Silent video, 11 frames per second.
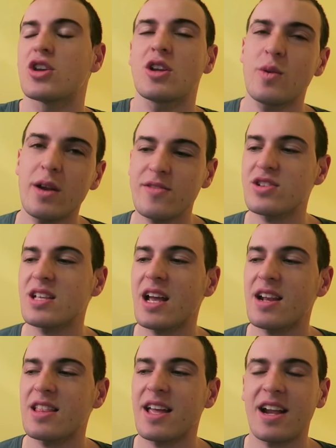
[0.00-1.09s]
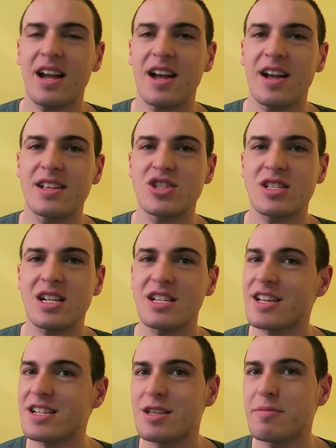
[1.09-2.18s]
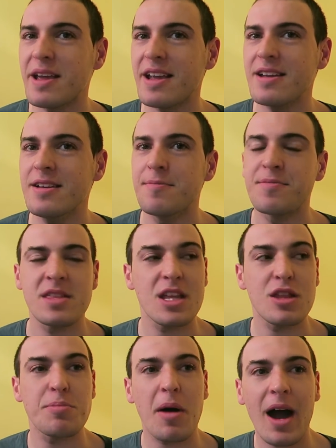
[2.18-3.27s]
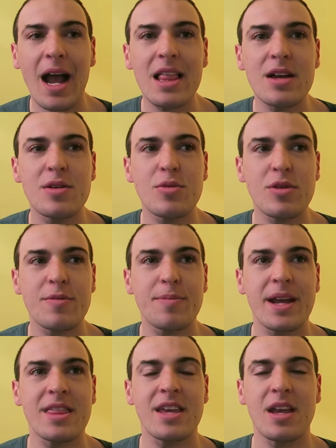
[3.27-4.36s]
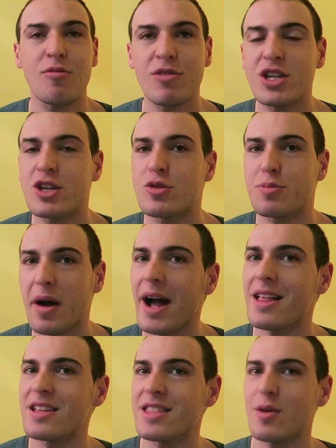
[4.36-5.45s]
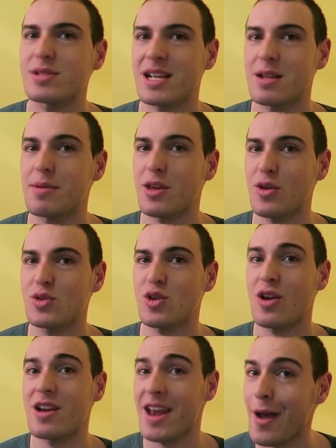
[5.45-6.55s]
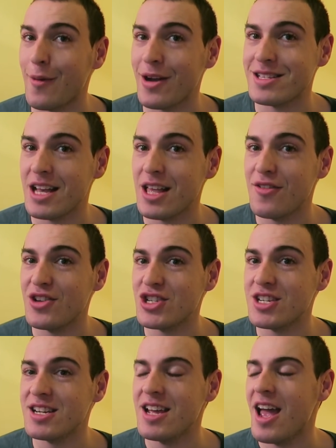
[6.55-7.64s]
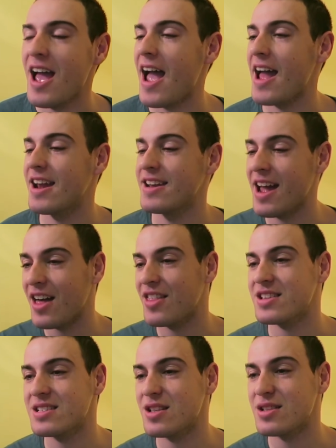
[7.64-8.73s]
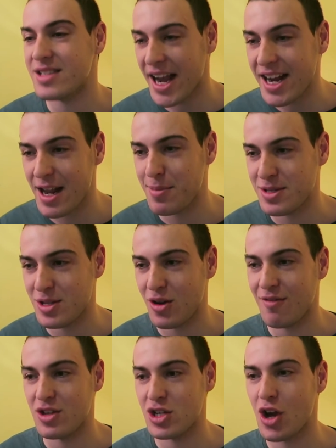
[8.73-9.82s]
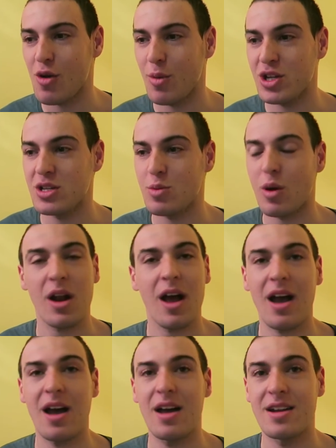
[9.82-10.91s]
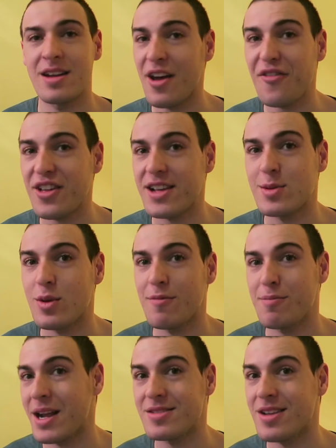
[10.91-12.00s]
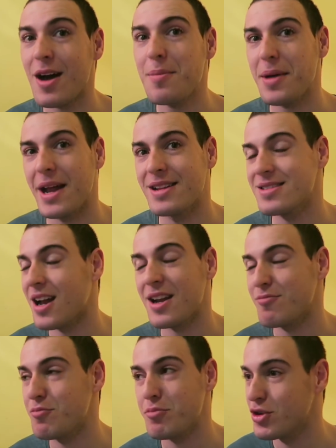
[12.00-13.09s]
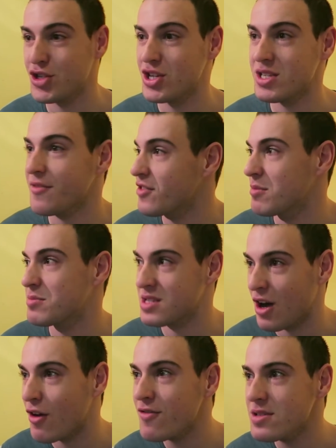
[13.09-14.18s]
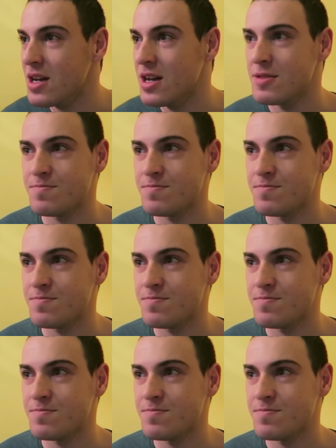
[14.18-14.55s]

You know what I just had to, like, it just clicked to me? That the pilot would have been the original pilot that was going to be used on network television, and now this is the second episode of the show, which is what Netflix would have picked up and started producing for themselves,